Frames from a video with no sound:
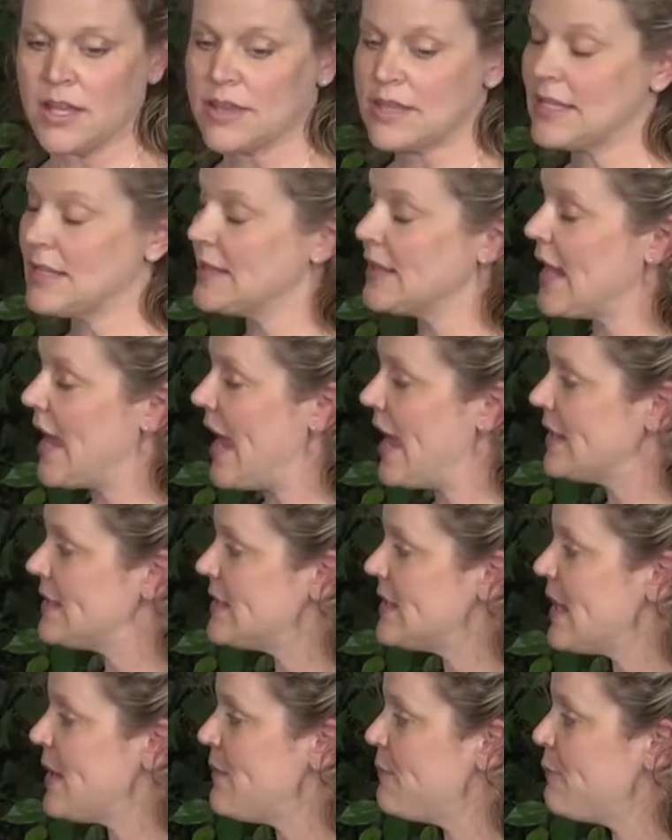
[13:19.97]
The
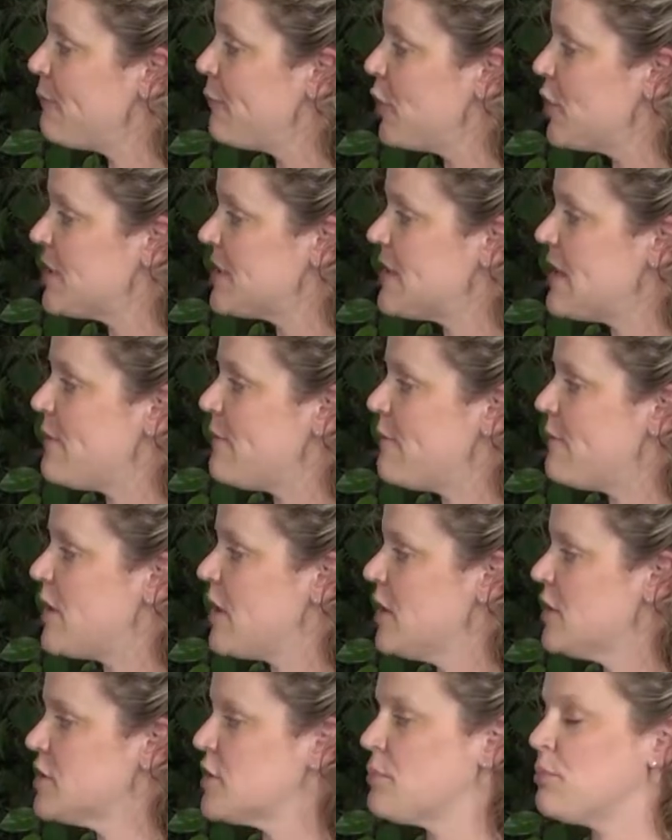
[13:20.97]
last name, first name
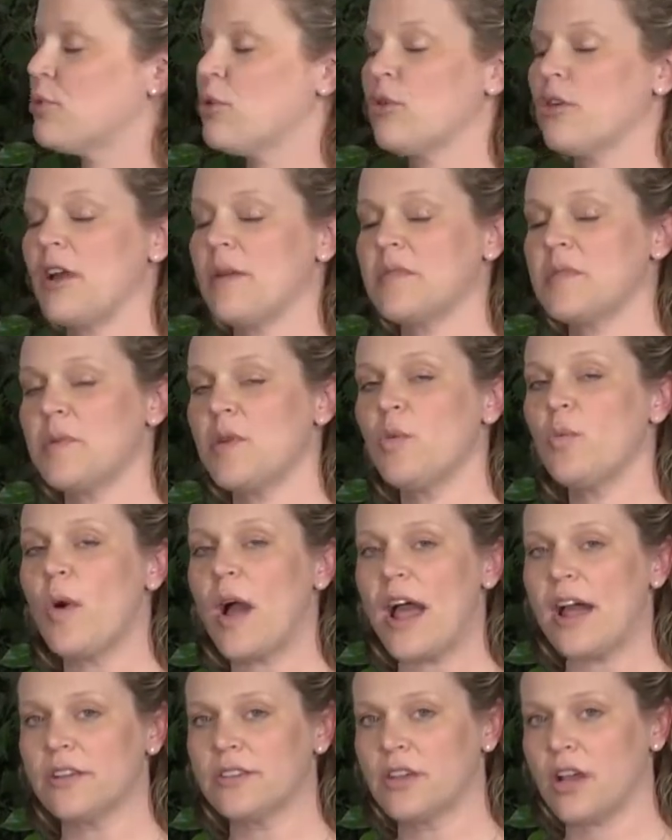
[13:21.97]
fields are programmed to be
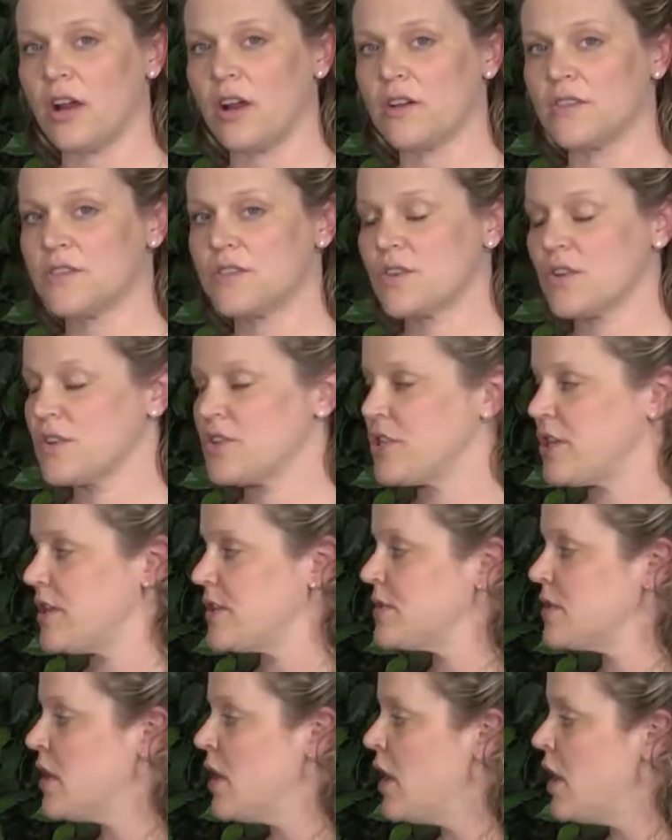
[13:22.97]
wildcard
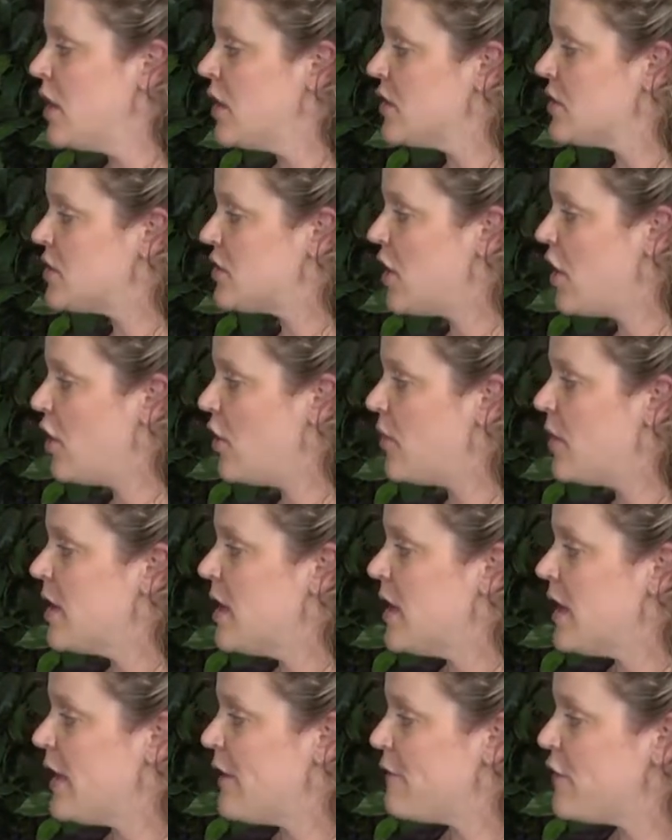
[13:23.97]
searches. So
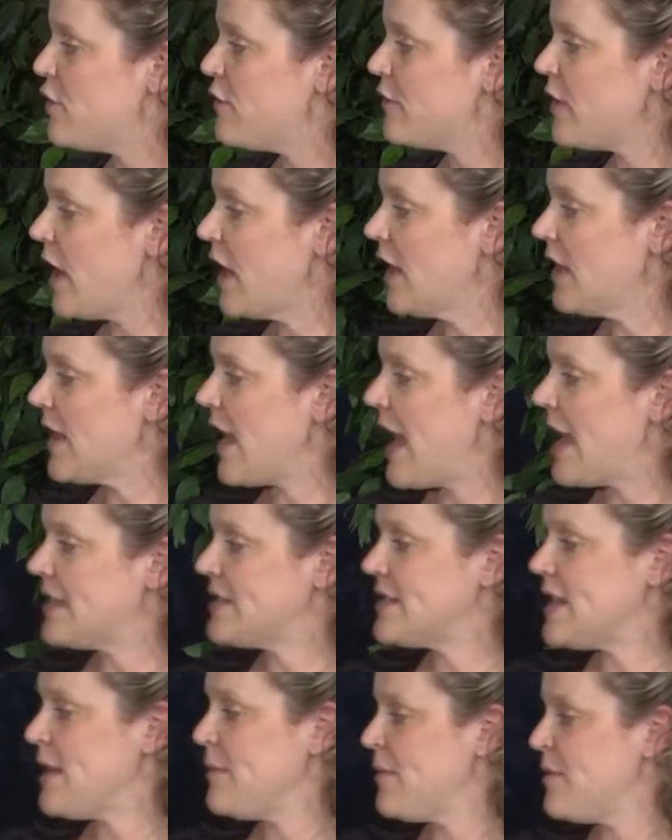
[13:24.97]
if you've got a
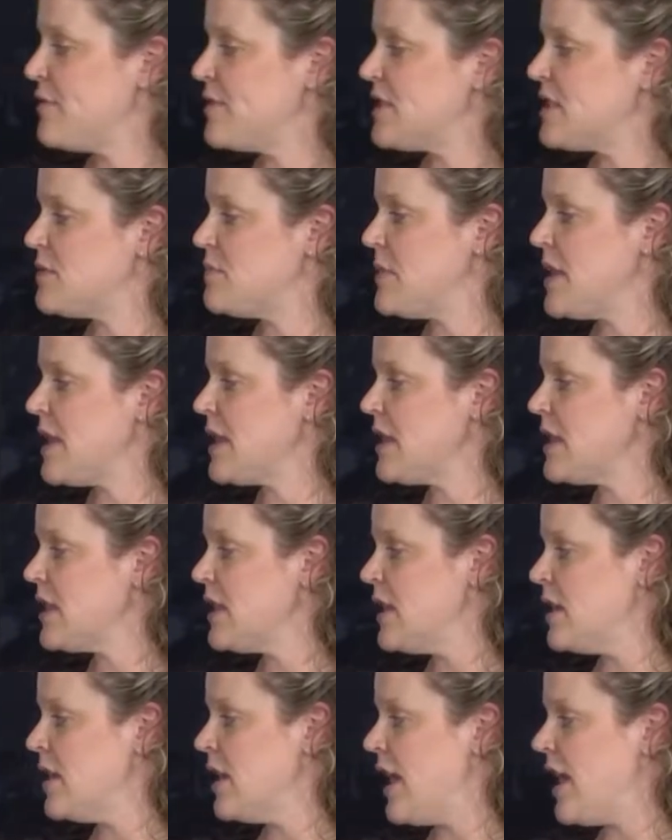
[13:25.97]
last name of Smith
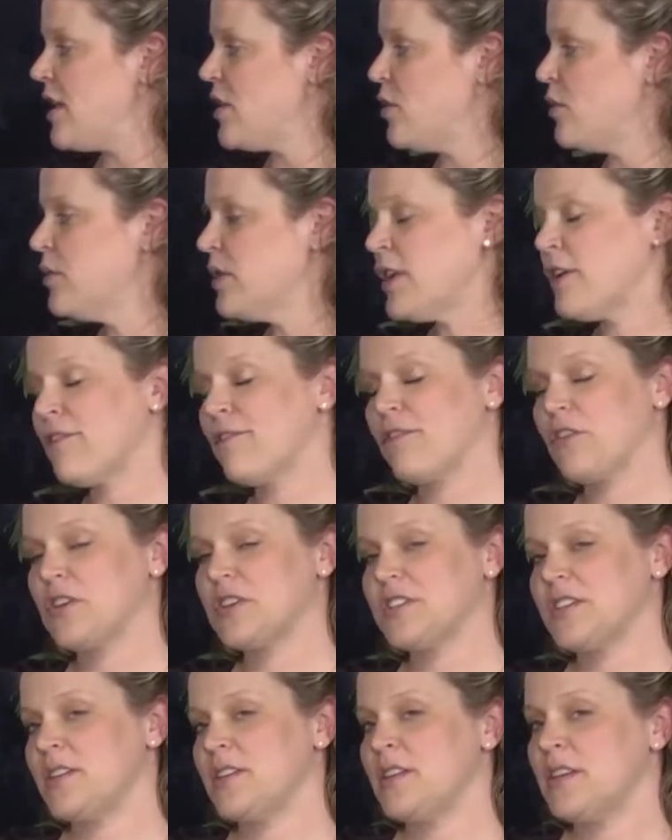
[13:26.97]
and only a
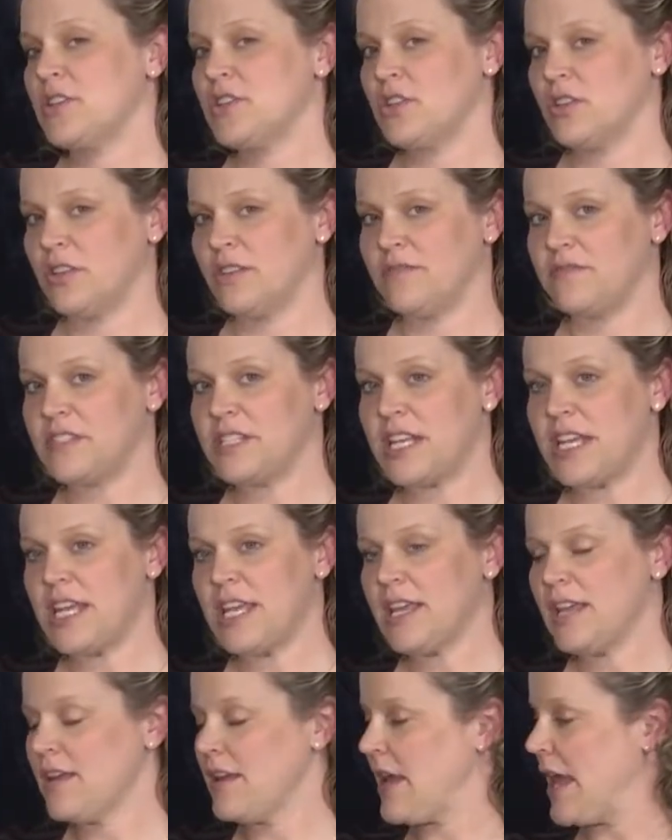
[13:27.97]
first initial of
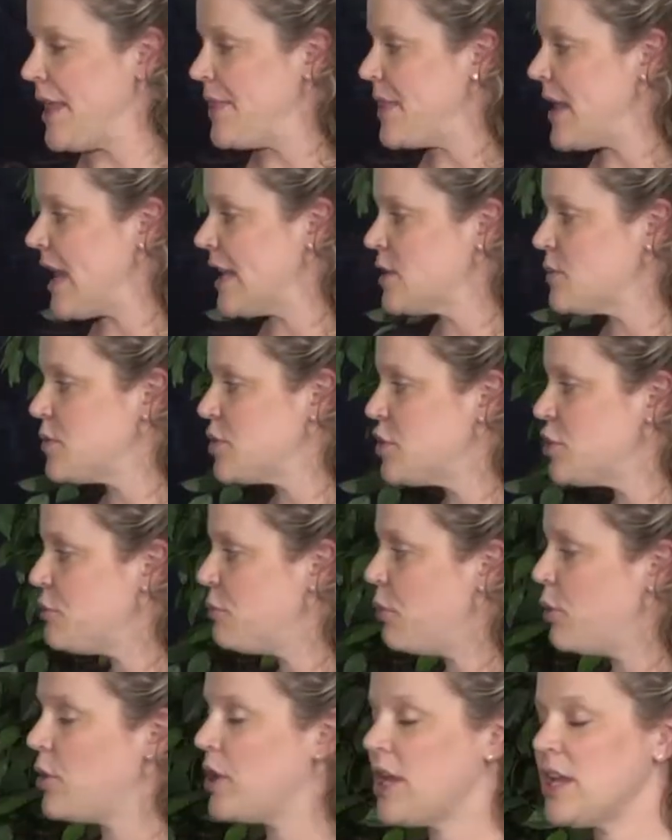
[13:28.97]
D, and that's what you
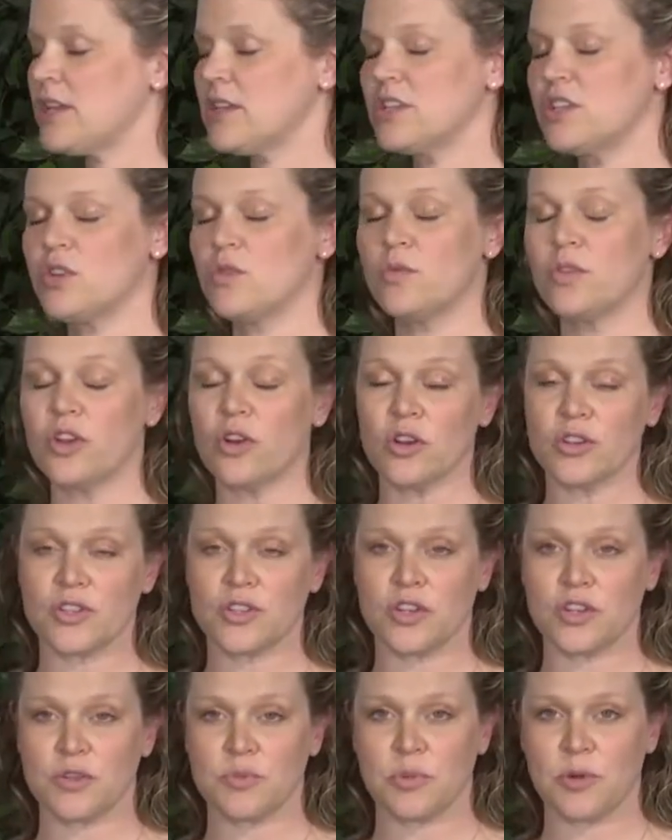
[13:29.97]
put into your
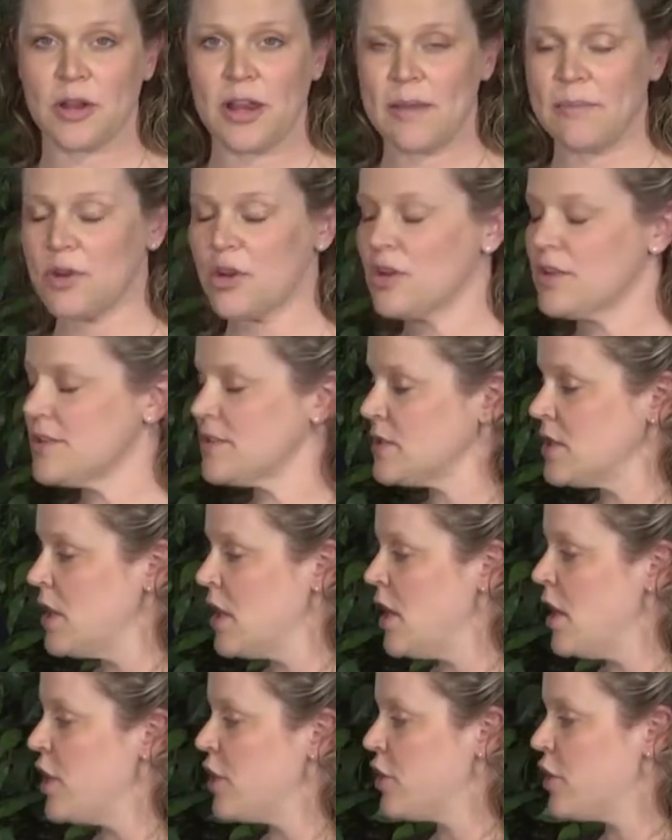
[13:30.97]
search parameters,
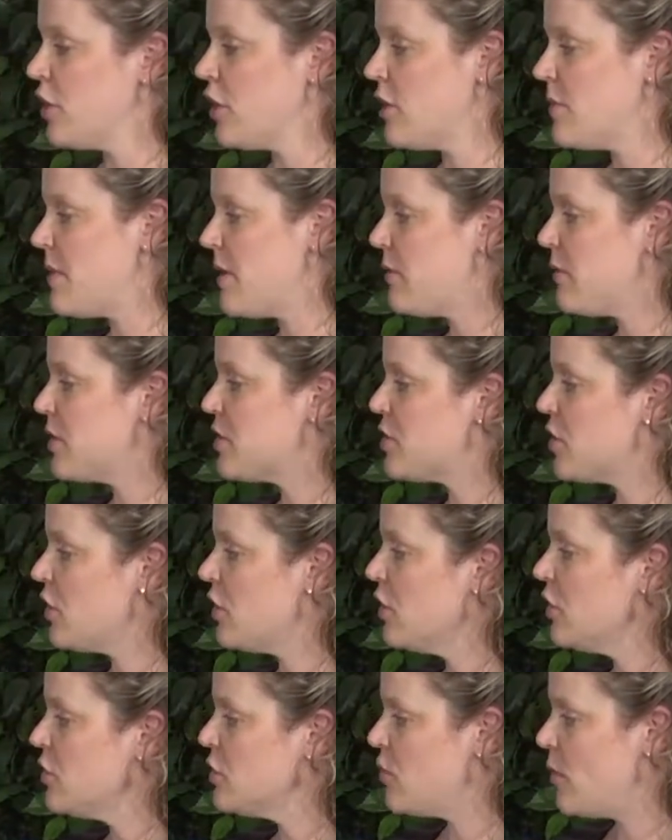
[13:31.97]
you're going to be
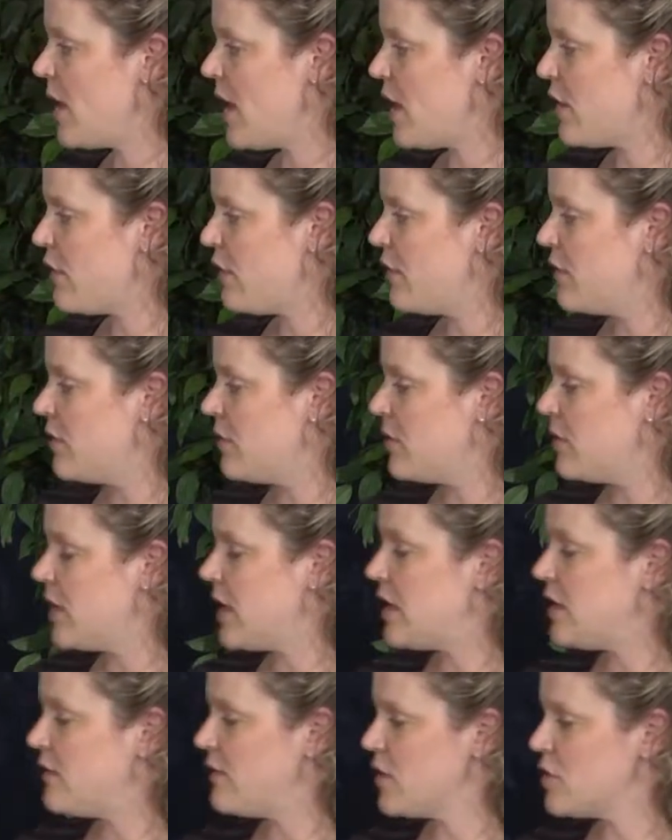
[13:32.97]
returned with
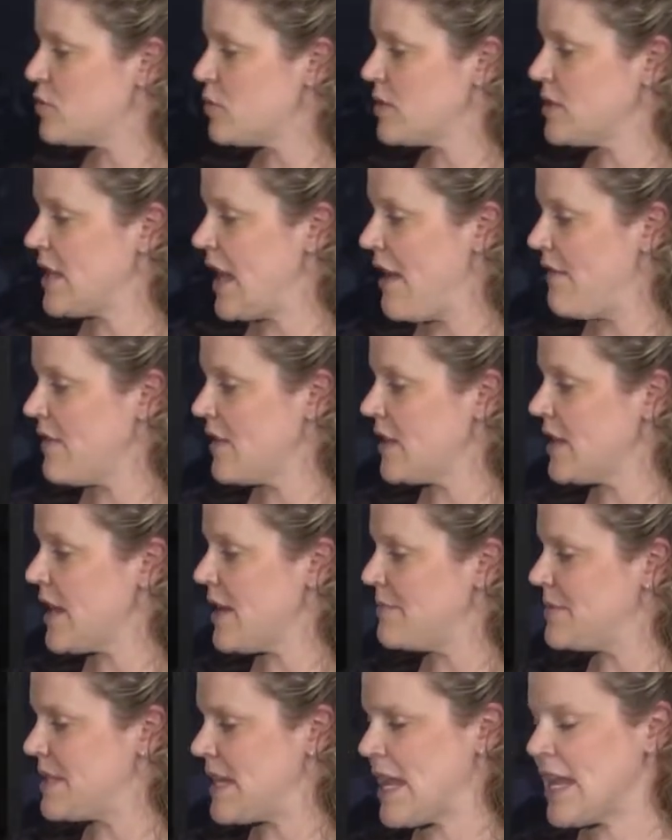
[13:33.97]
individuals having the
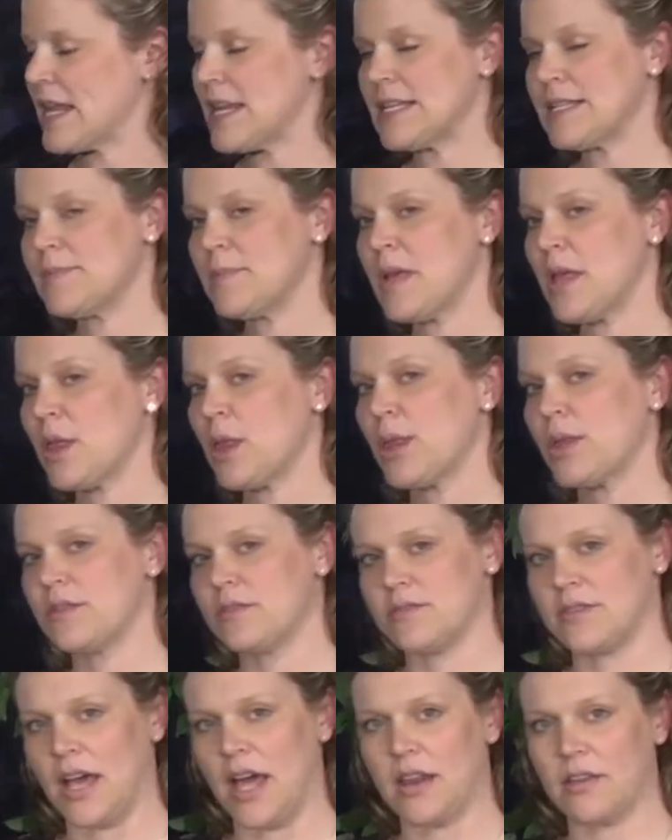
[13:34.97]
name Danny Smith,
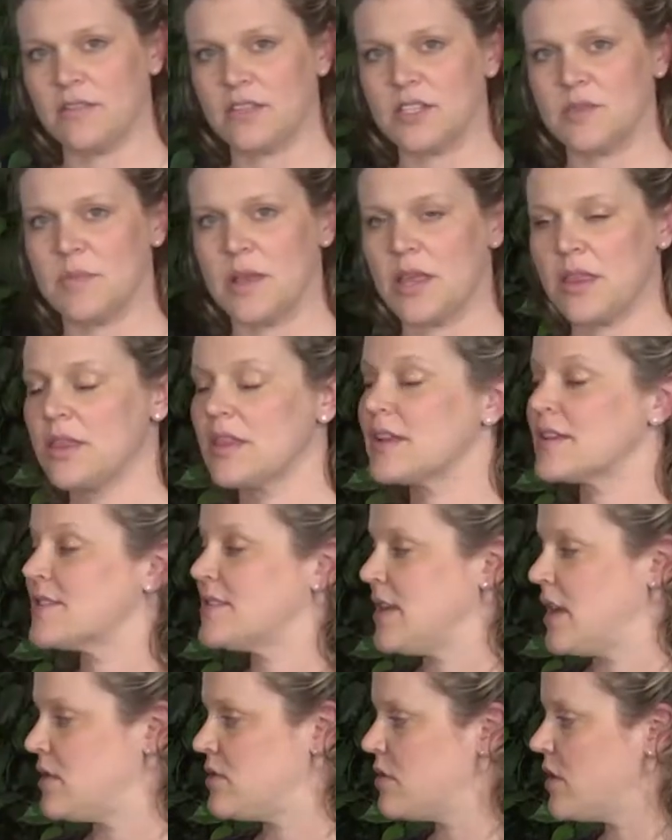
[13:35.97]
Donald Smith,
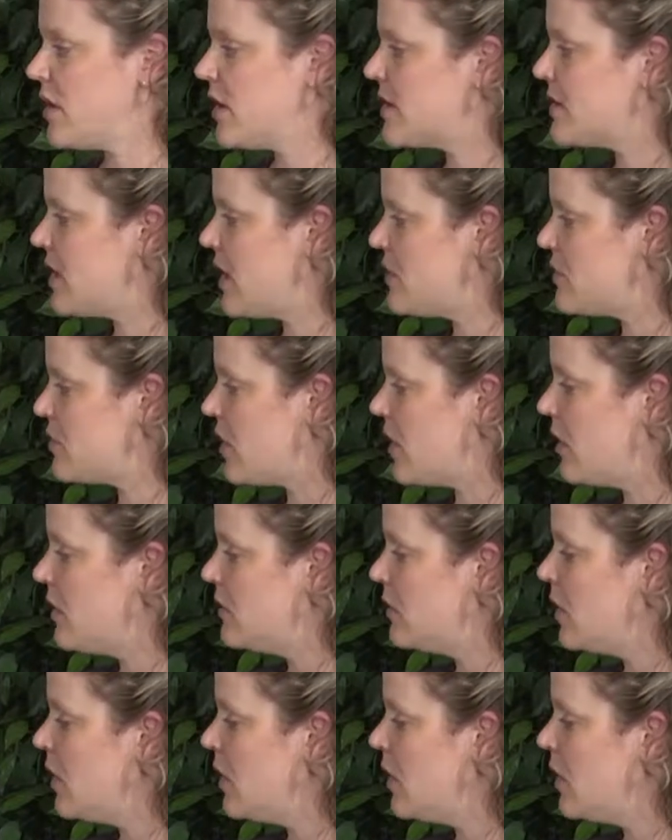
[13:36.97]
etc., etc.